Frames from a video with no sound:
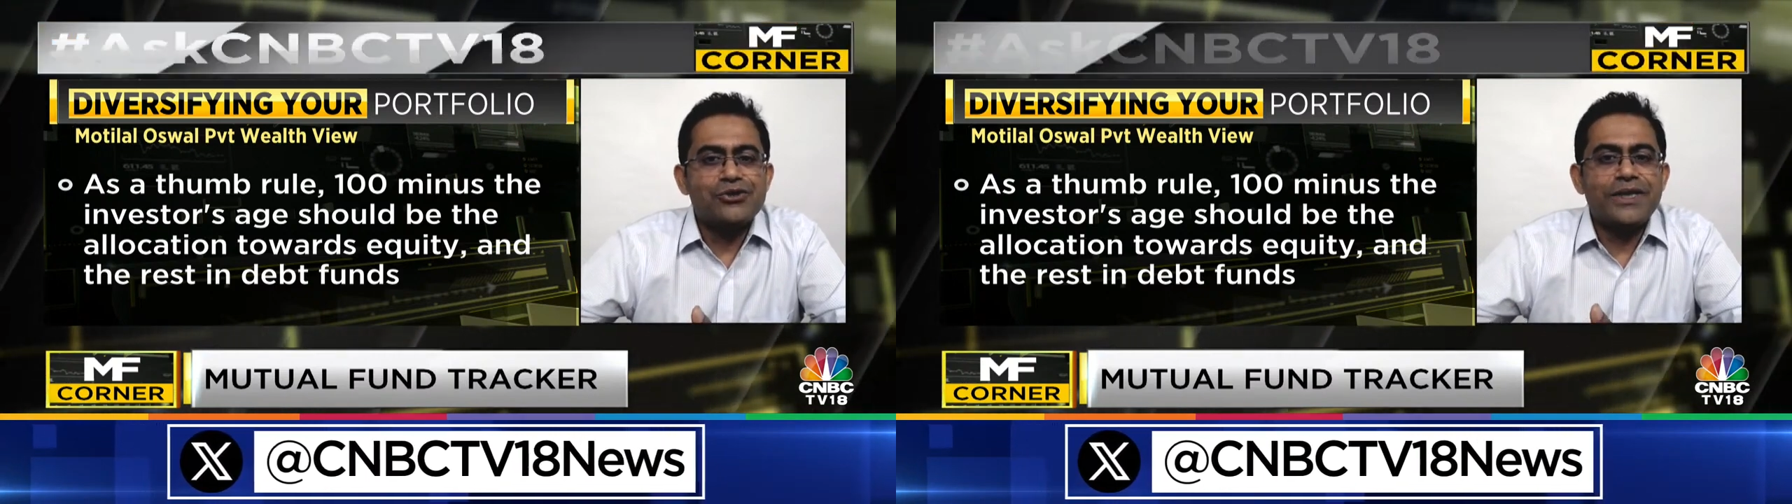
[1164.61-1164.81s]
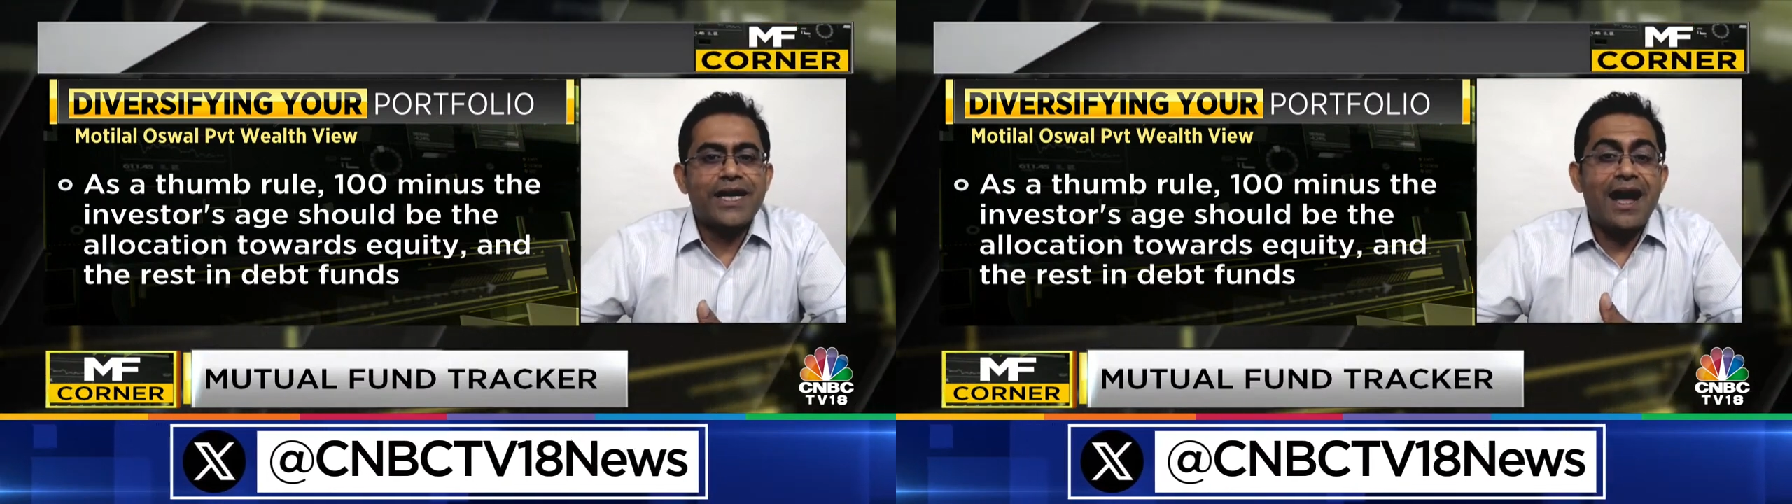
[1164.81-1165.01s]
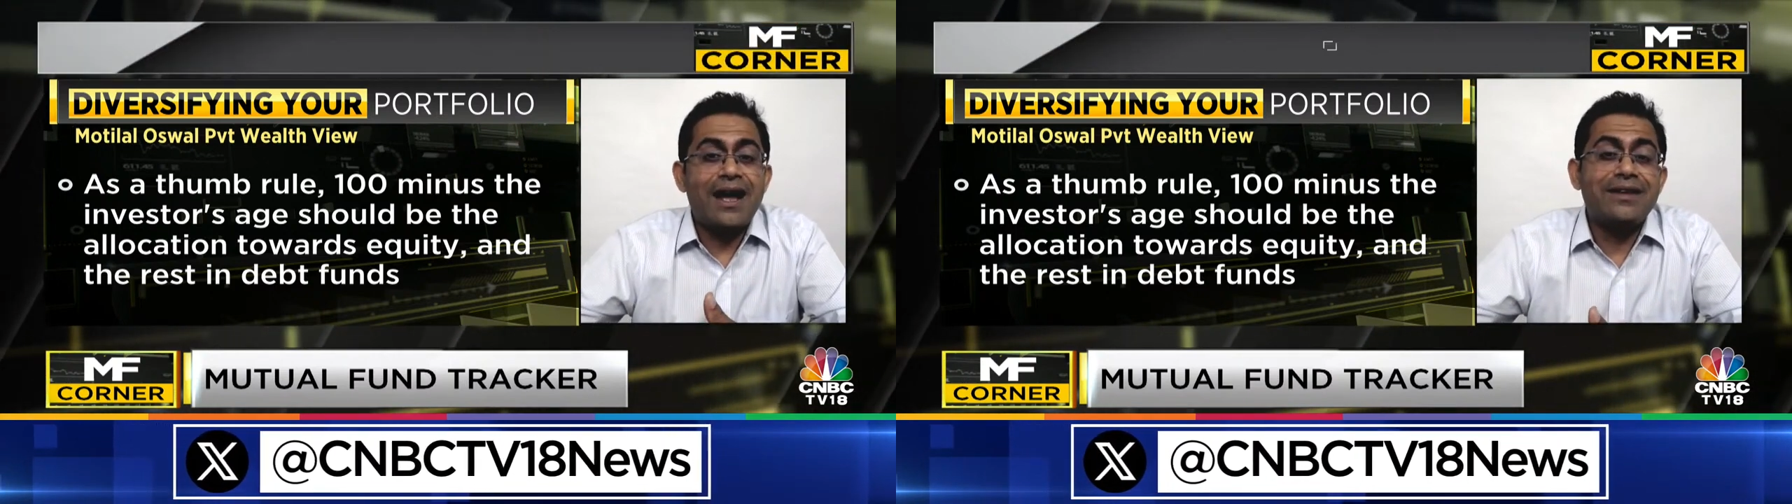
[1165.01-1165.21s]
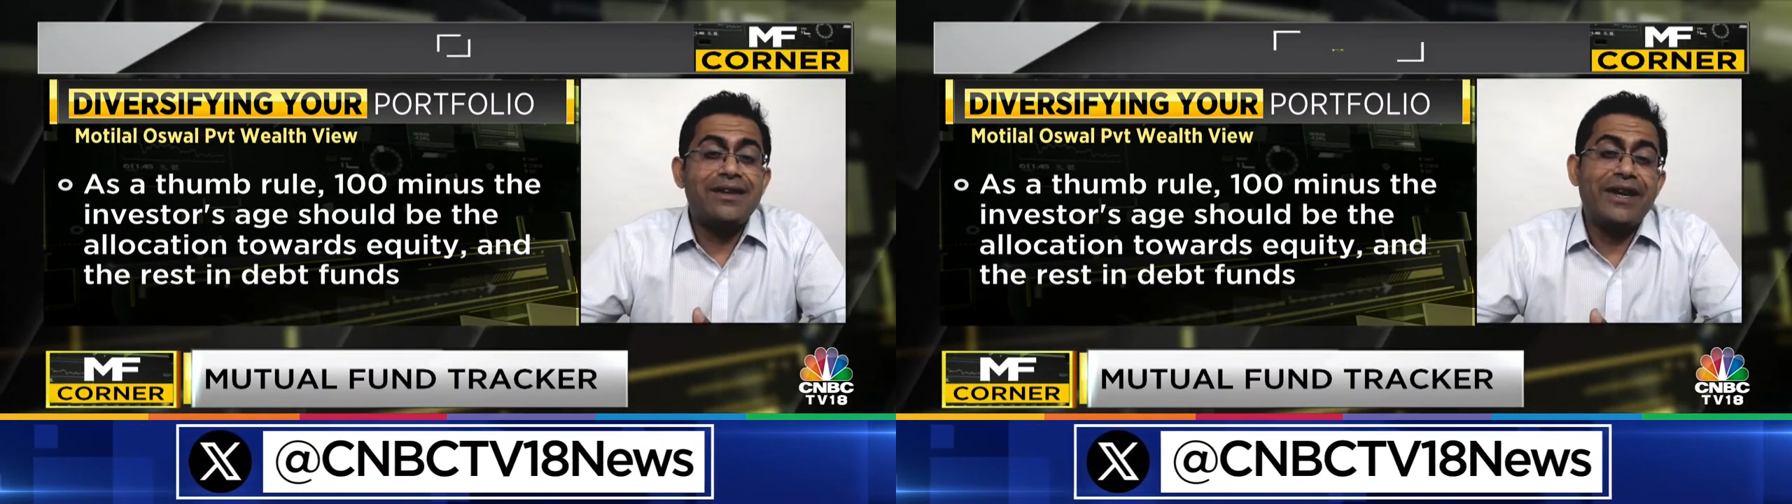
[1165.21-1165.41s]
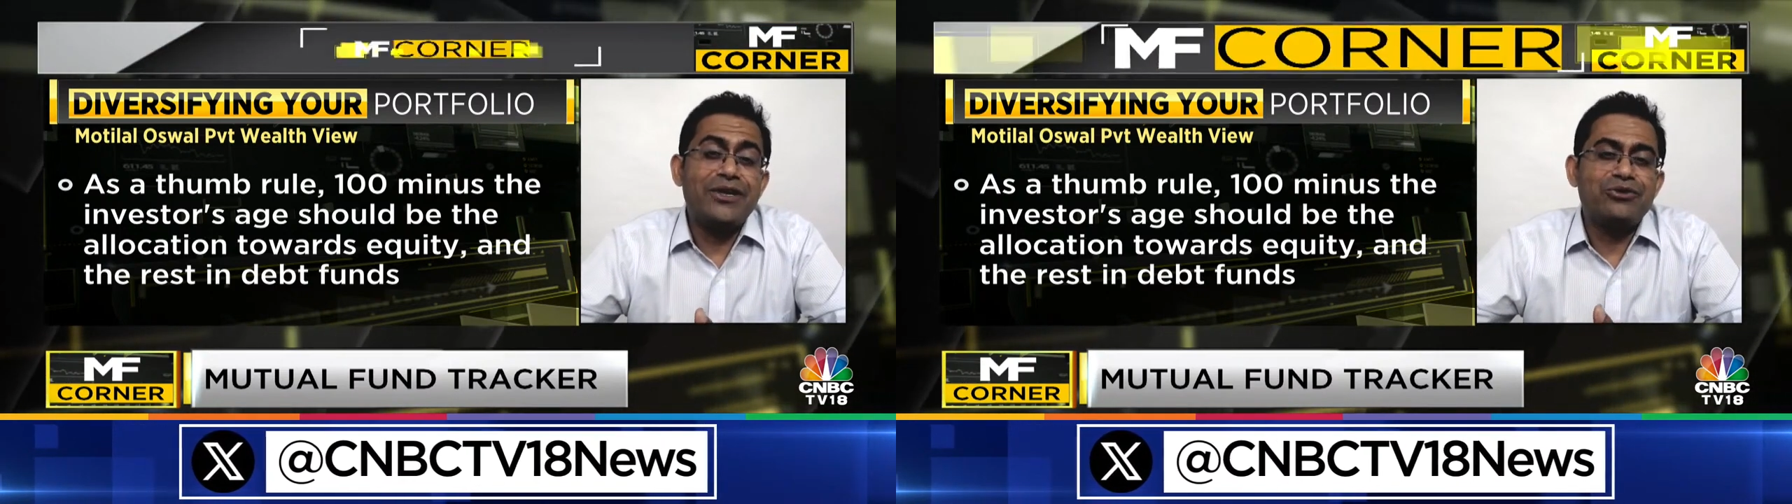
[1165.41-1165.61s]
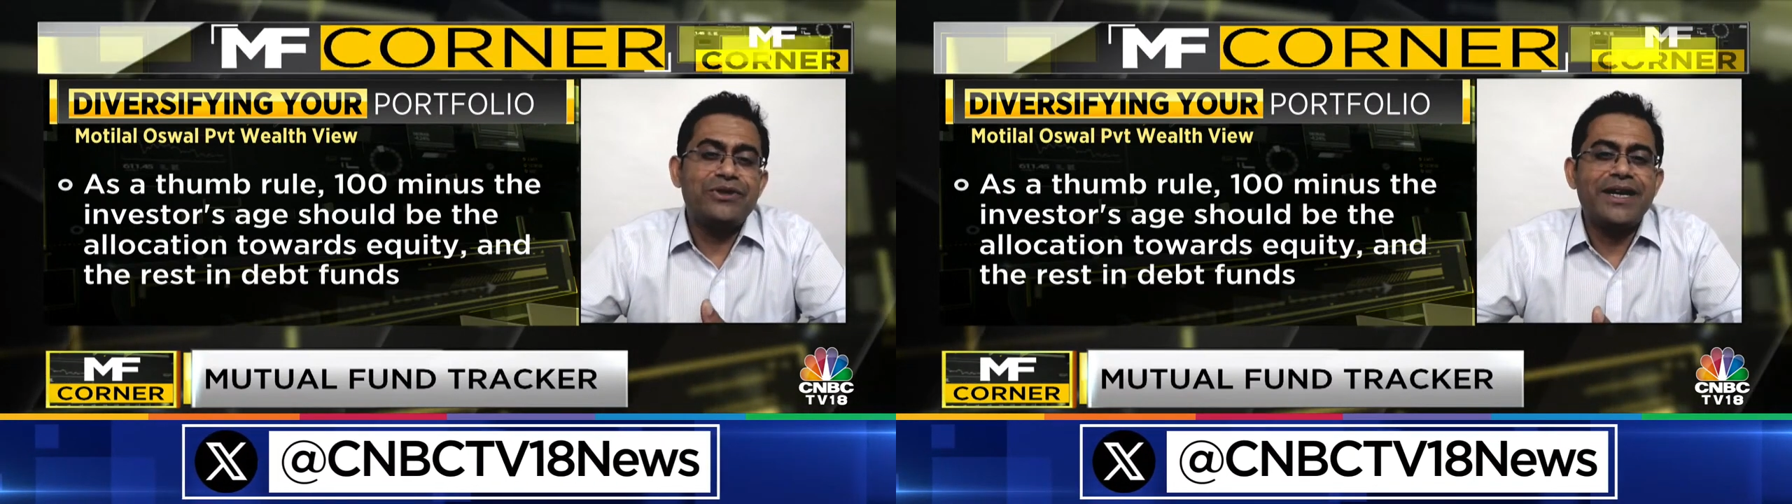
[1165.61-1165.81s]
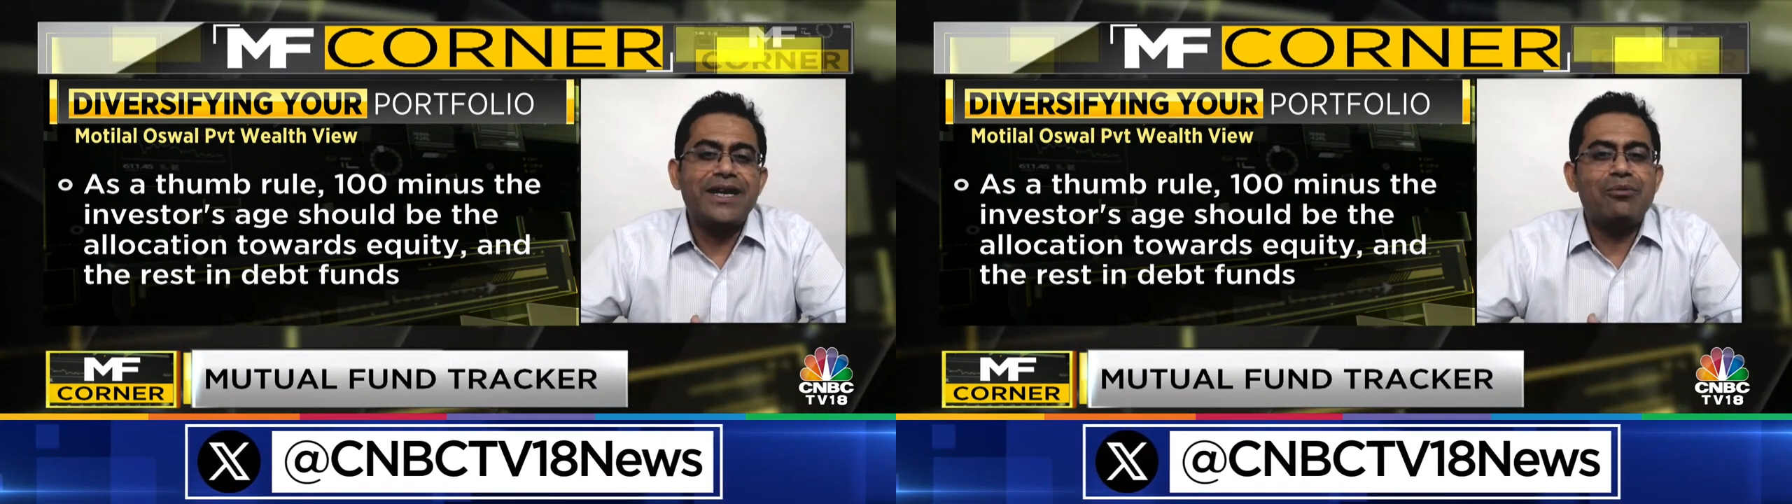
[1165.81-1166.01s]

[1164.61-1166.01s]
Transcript: So the other way to think